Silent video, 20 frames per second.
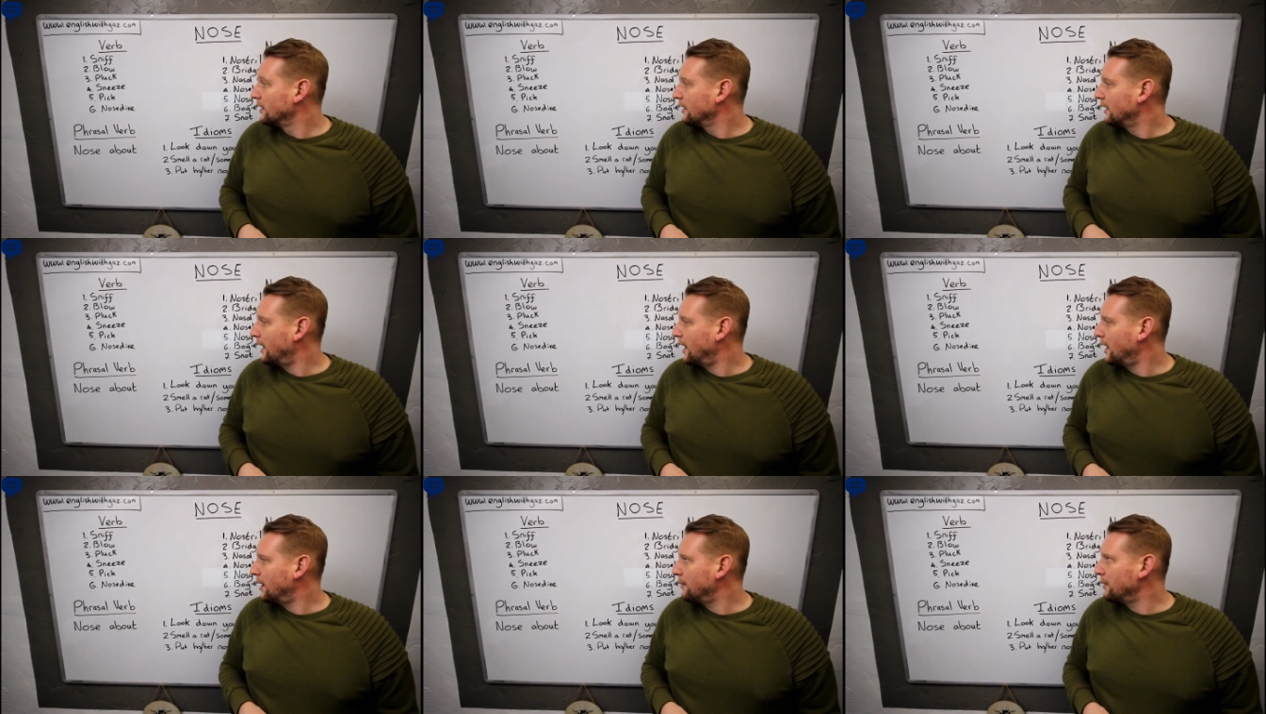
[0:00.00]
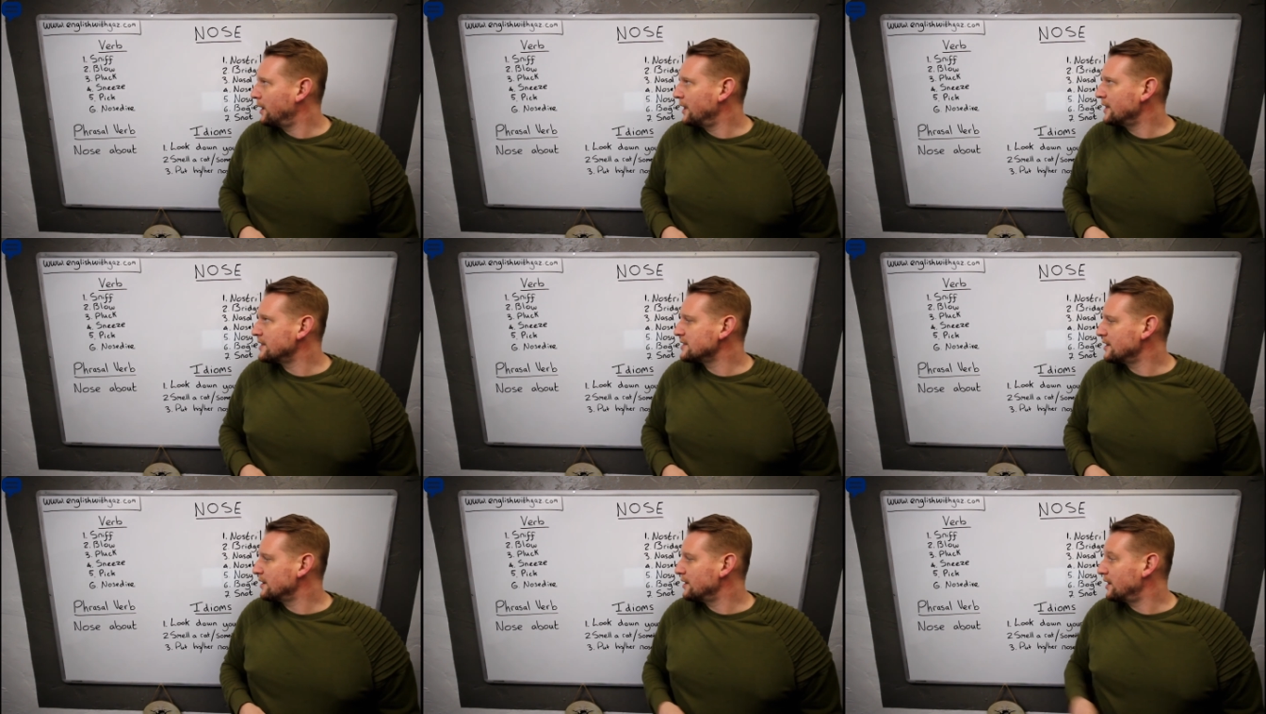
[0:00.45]
Um,
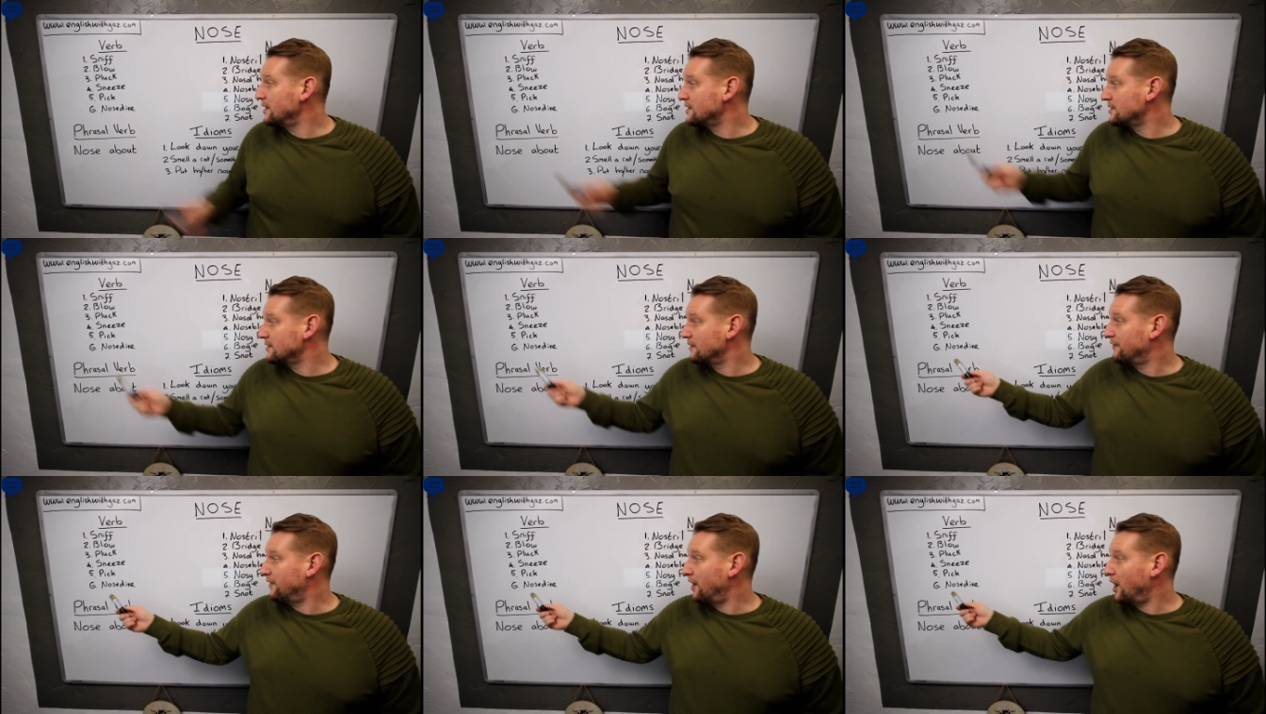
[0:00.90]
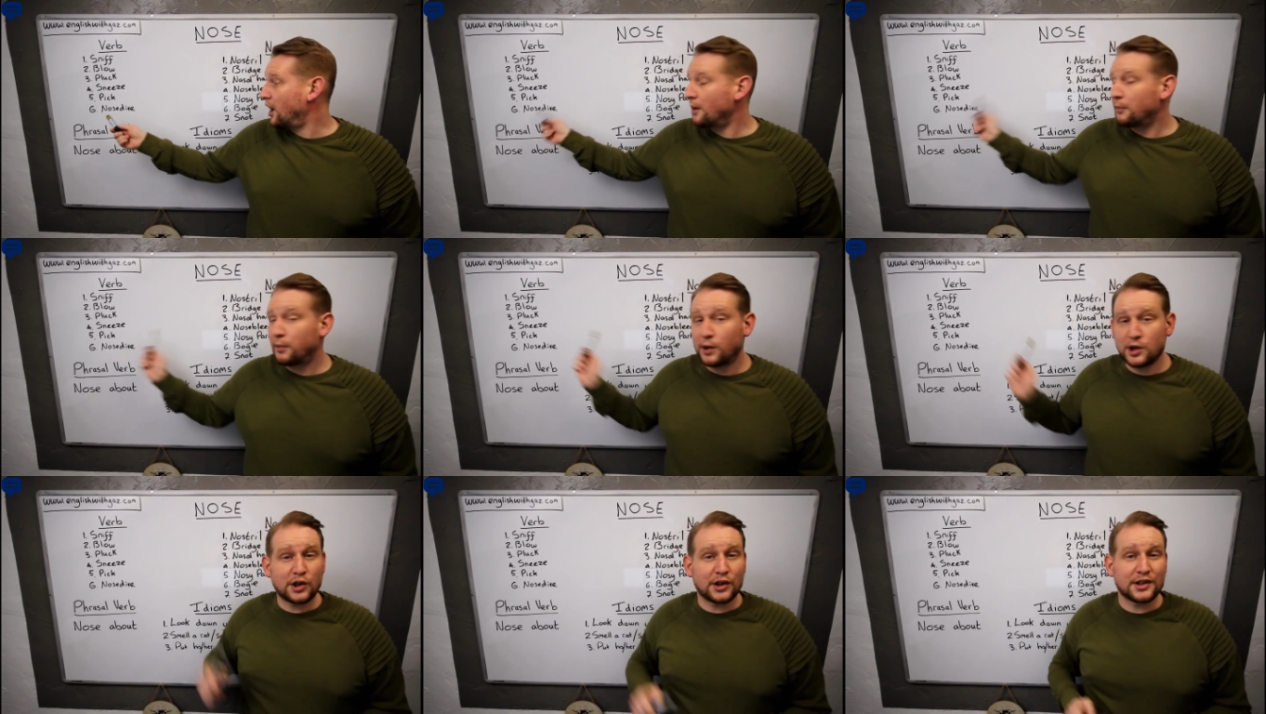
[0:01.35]
it's a it's a verb
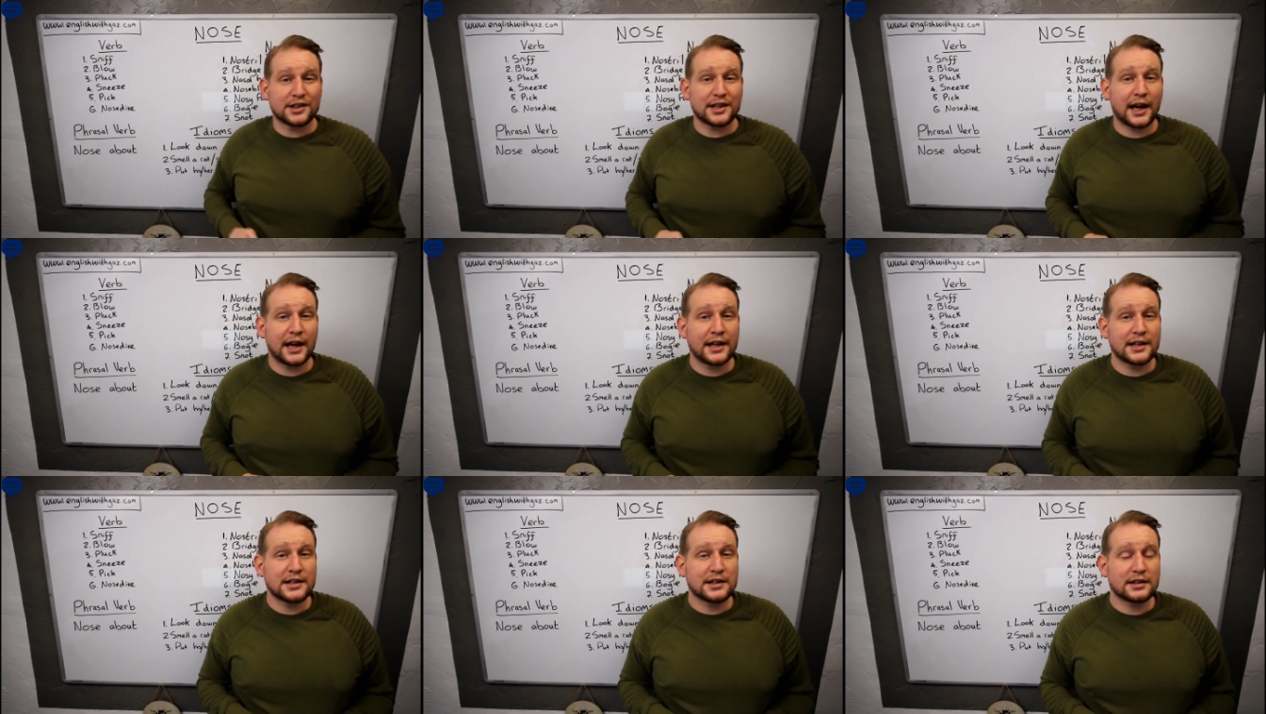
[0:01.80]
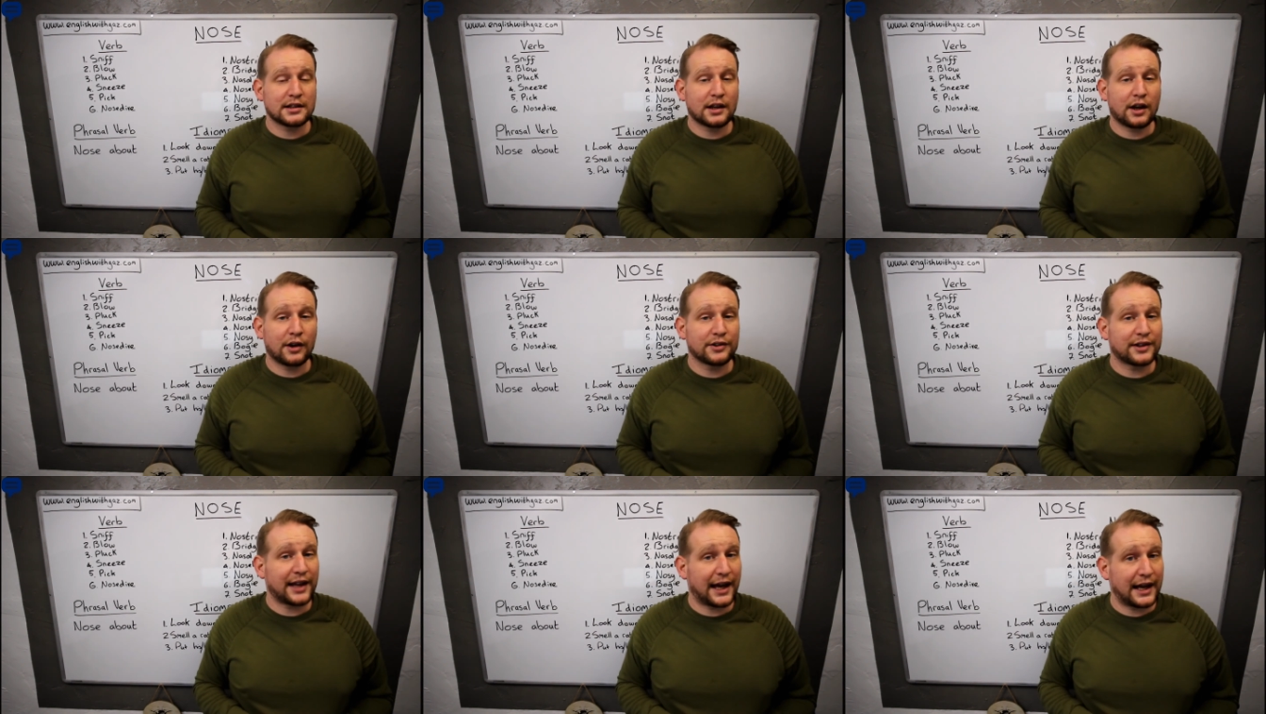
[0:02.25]
which contains
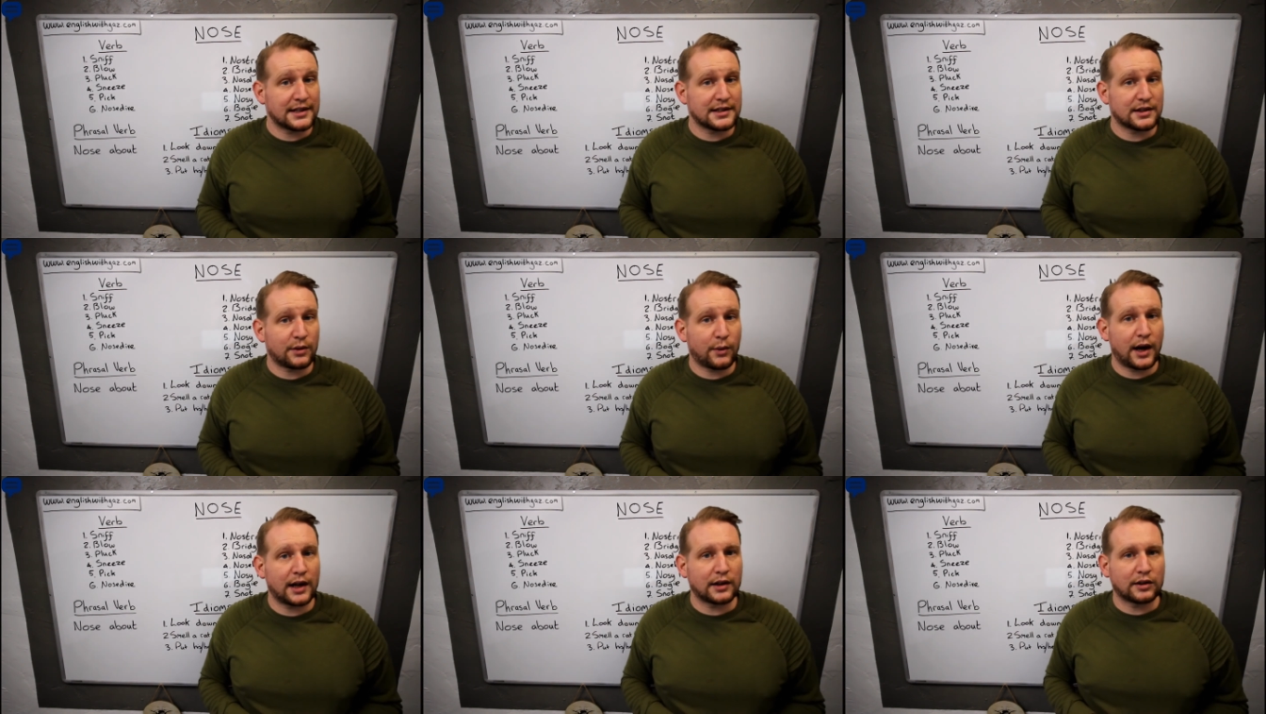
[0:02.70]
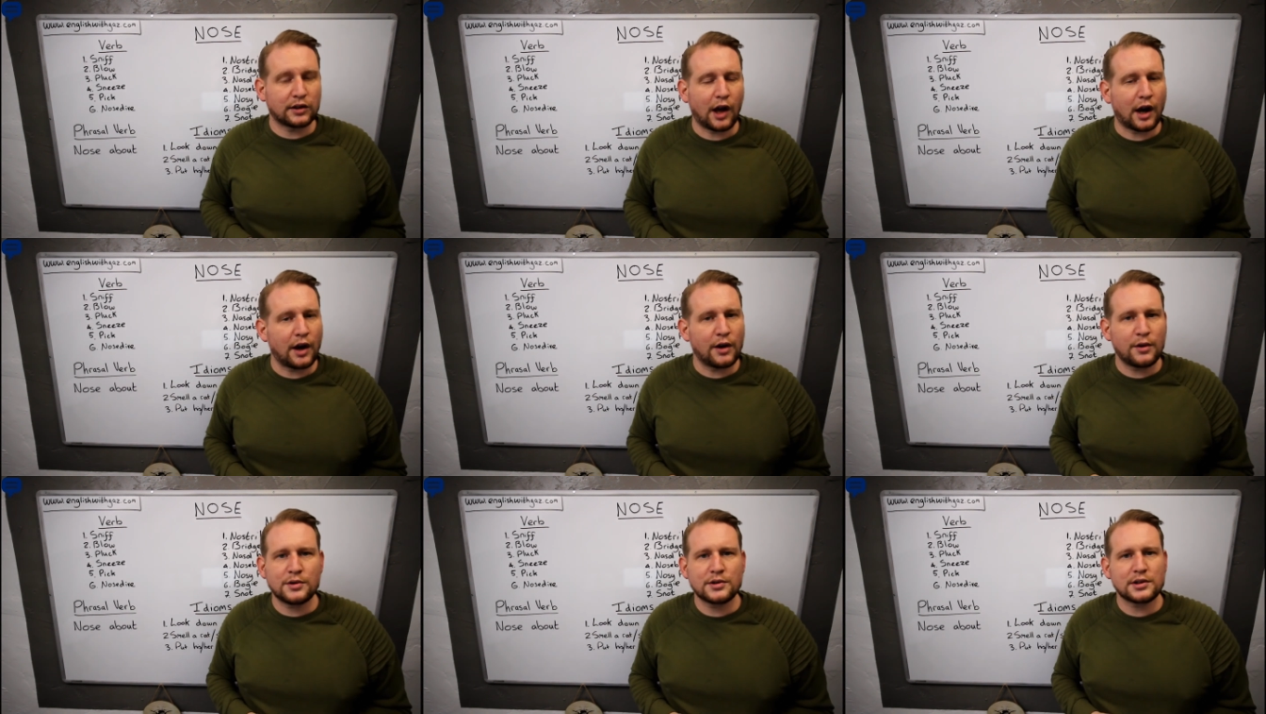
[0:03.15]
contains the word
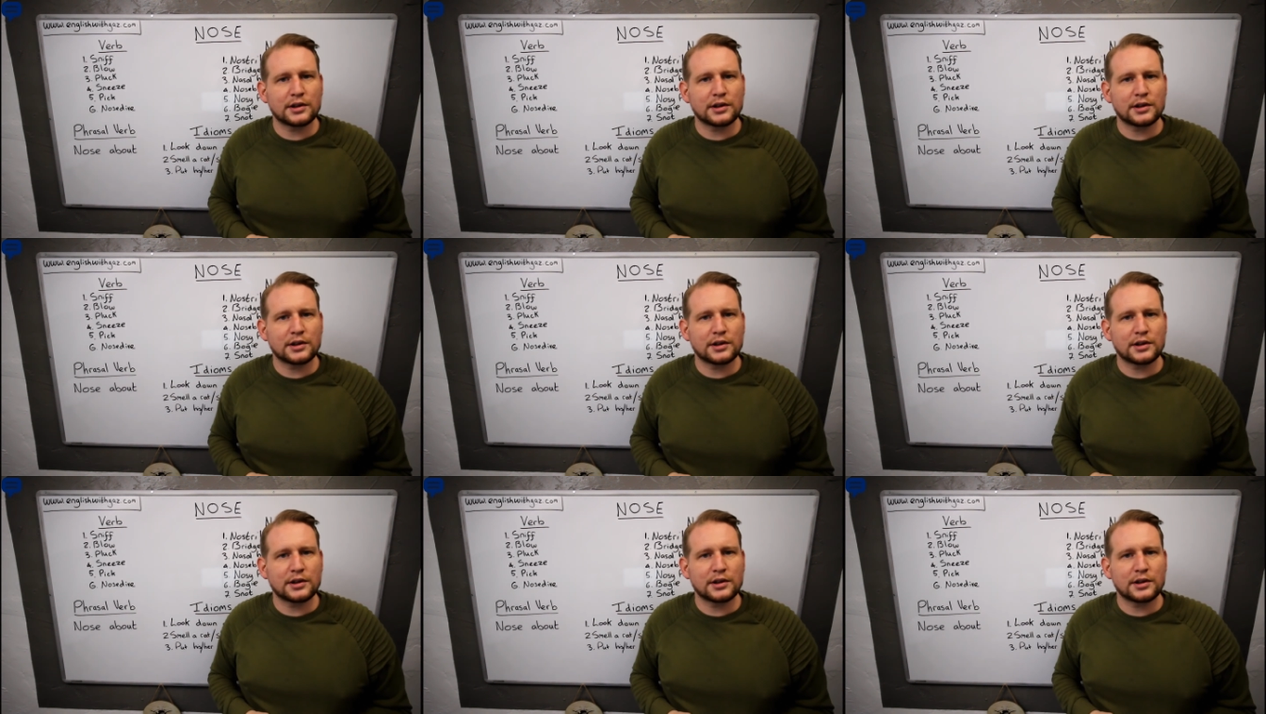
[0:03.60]
nose.